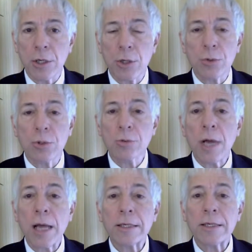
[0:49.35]
you do
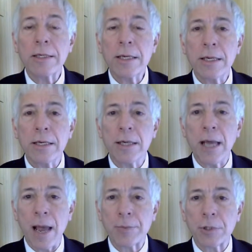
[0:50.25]
not need
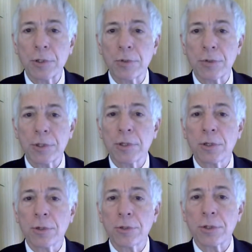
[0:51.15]
absolute
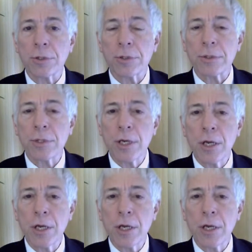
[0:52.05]
conclusions.